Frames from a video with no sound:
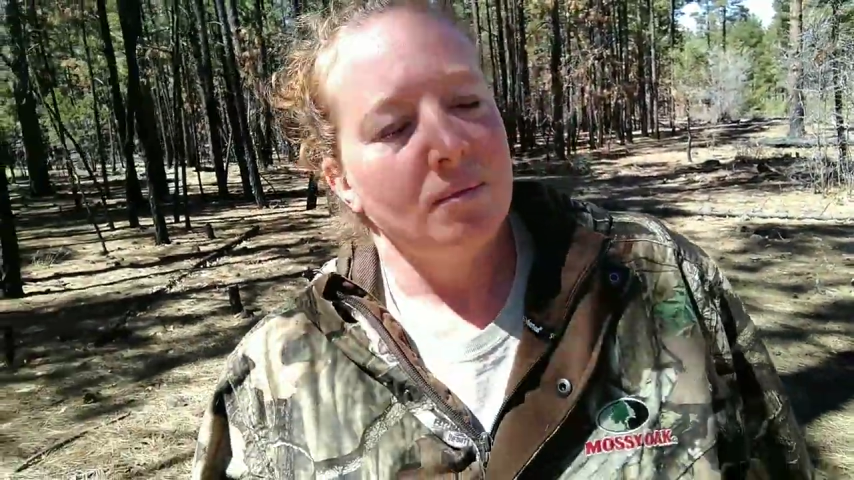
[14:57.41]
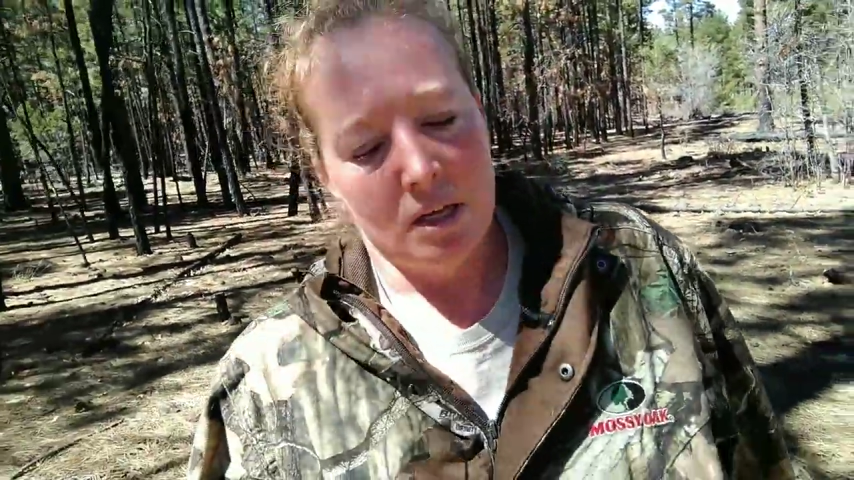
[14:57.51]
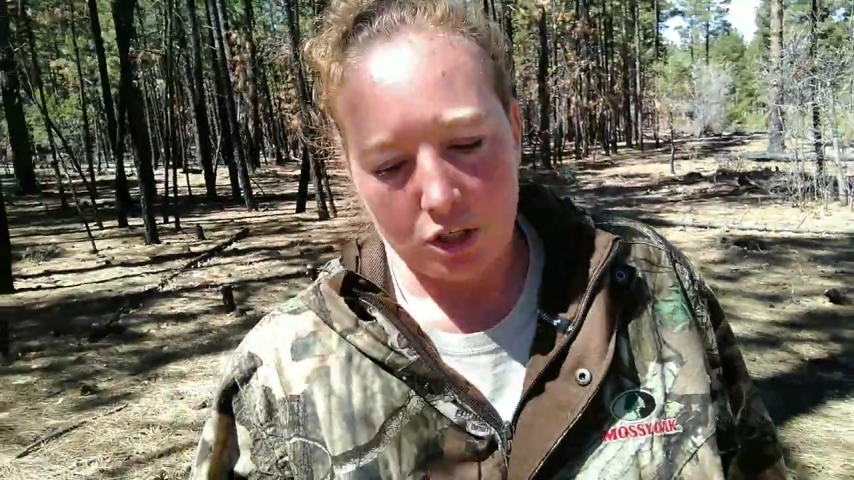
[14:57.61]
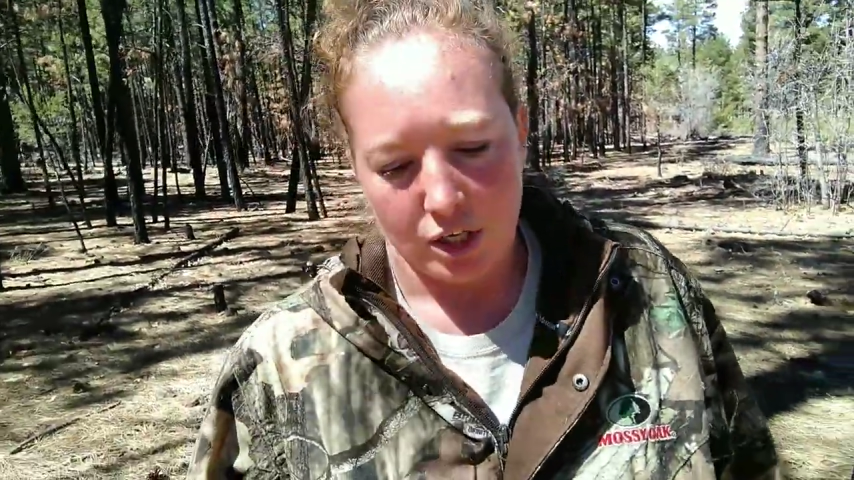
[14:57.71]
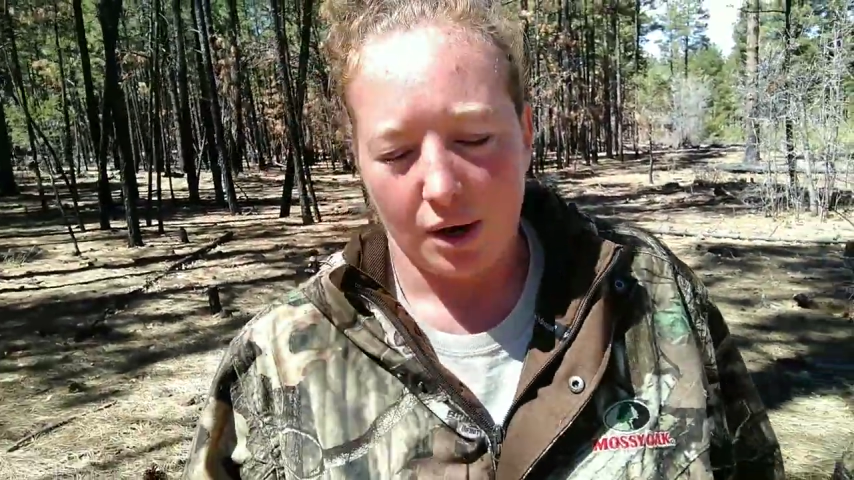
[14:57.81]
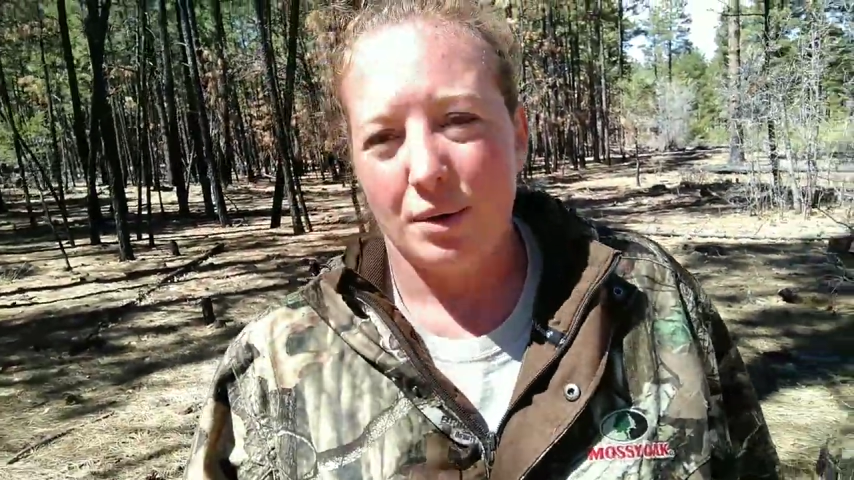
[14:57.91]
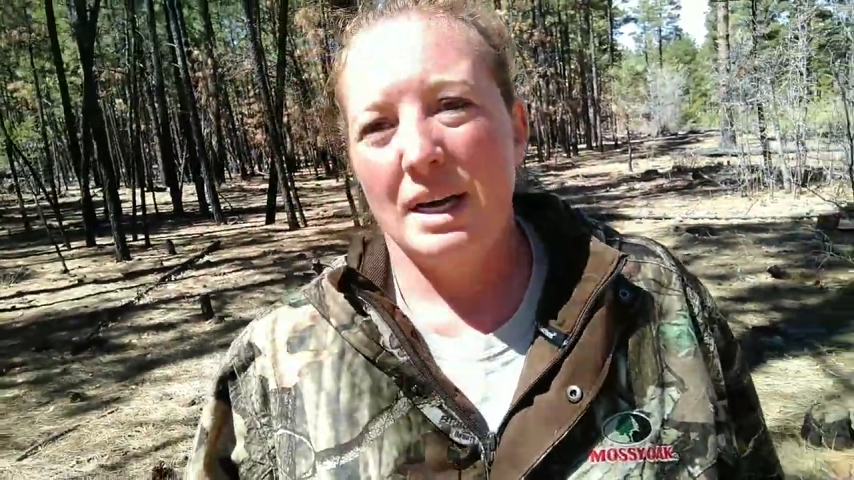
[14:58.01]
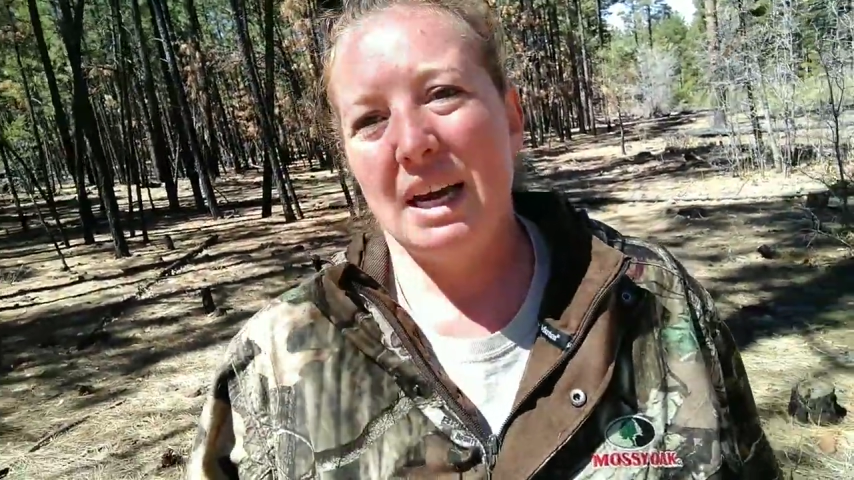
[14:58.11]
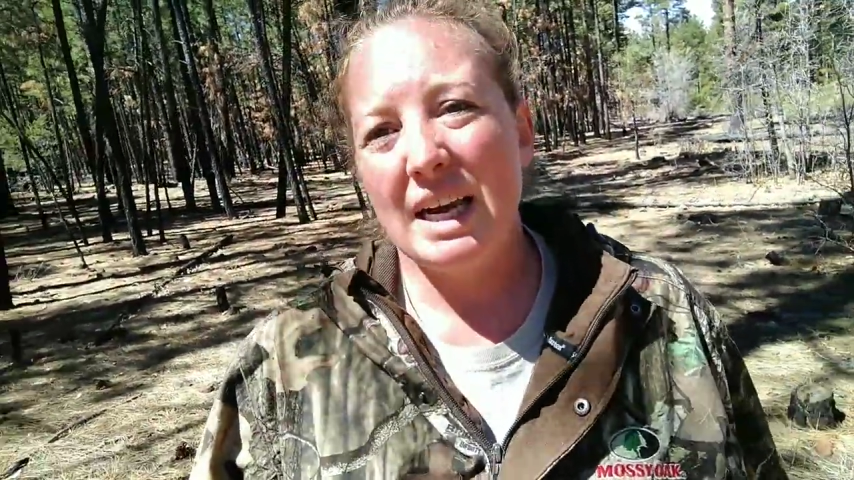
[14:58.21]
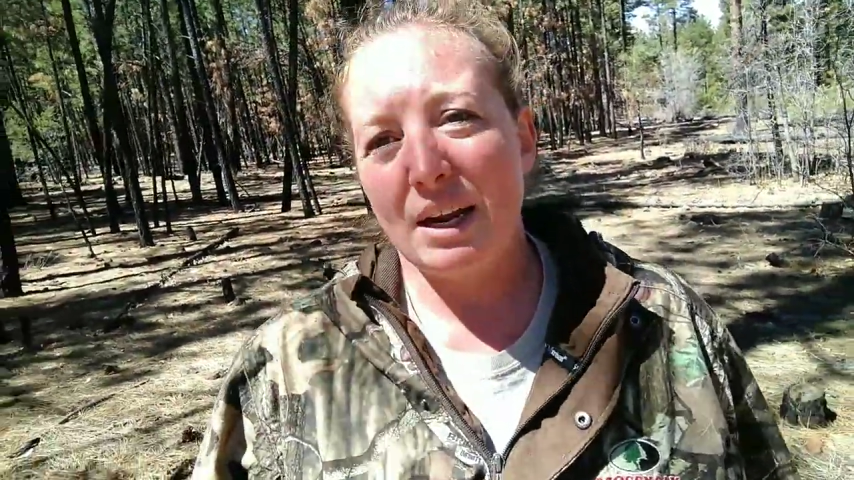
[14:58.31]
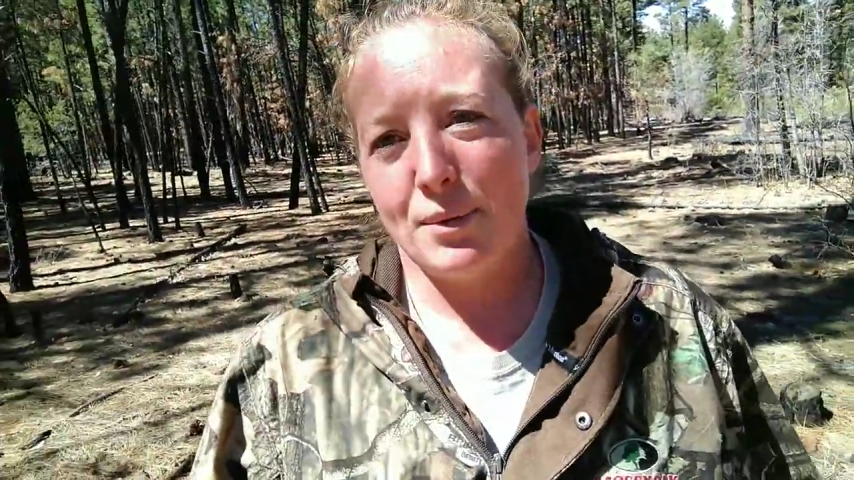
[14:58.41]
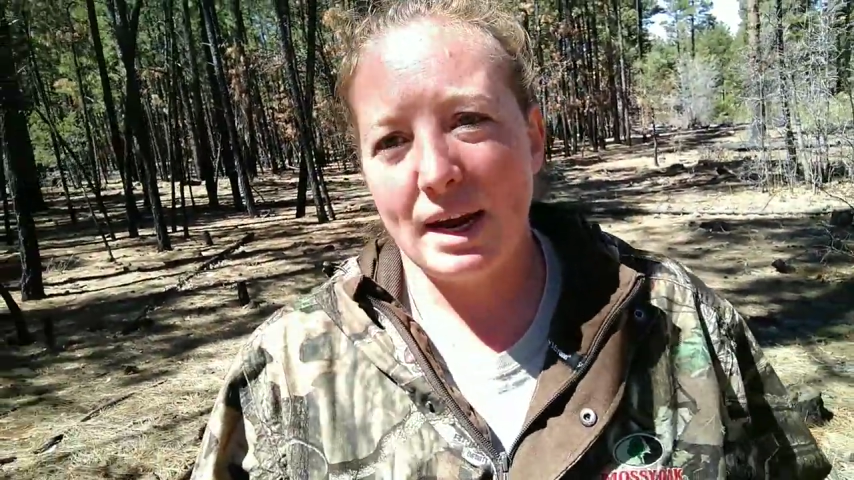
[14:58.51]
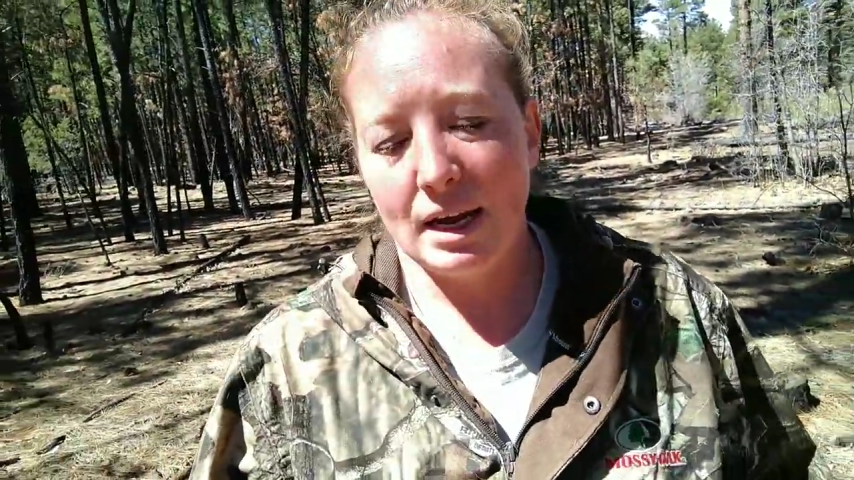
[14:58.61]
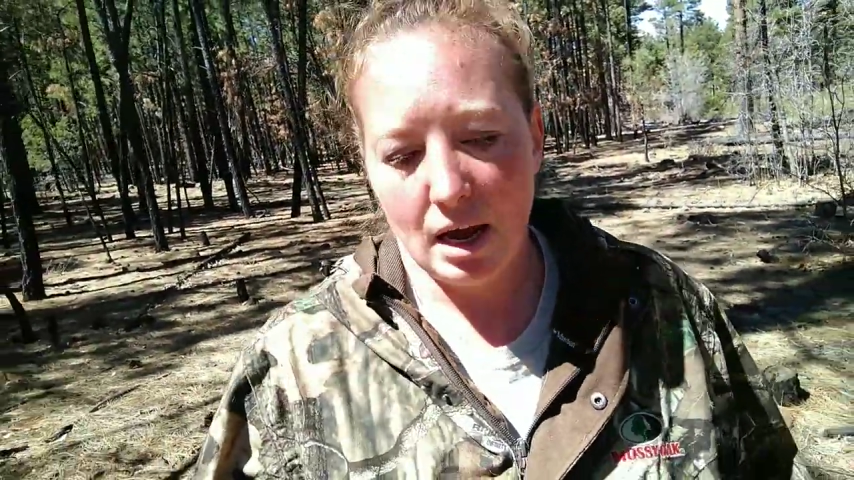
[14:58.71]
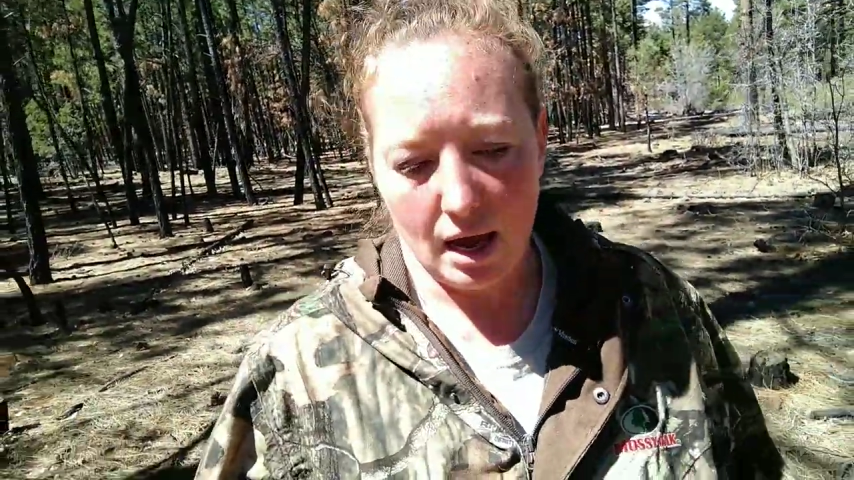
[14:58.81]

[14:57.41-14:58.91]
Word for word: So anyway,